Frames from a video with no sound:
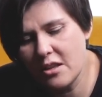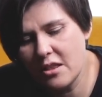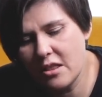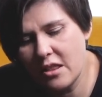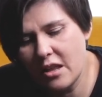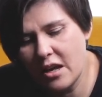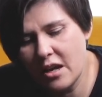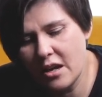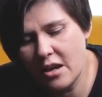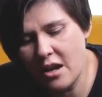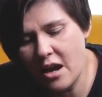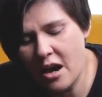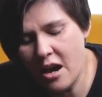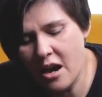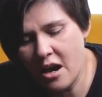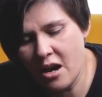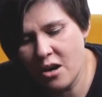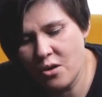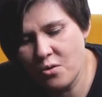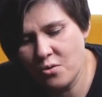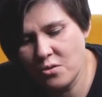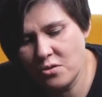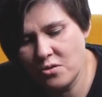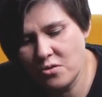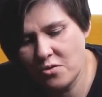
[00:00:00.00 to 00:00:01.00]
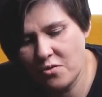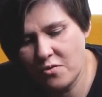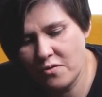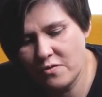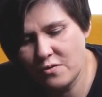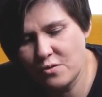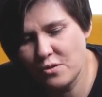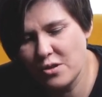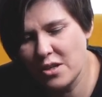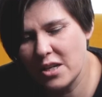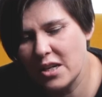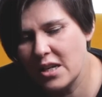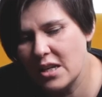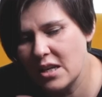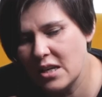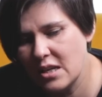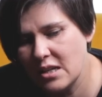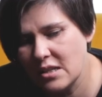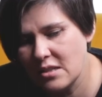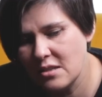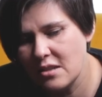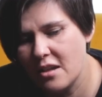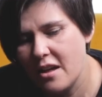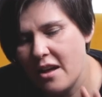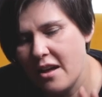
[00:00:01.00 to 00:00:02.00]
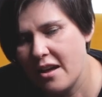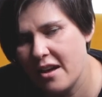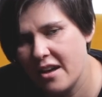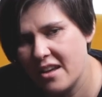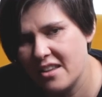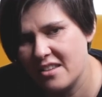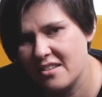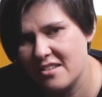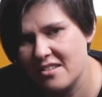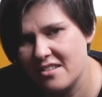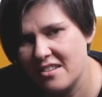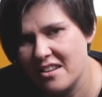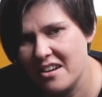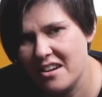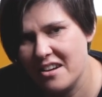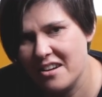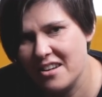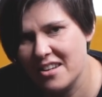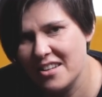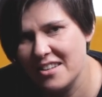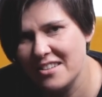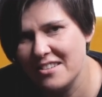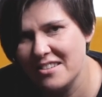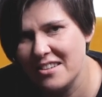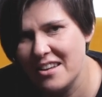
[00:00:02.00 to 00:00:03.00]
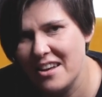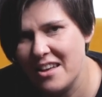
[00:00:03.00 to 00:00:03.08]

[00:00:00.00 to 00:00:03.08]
that out for his head size,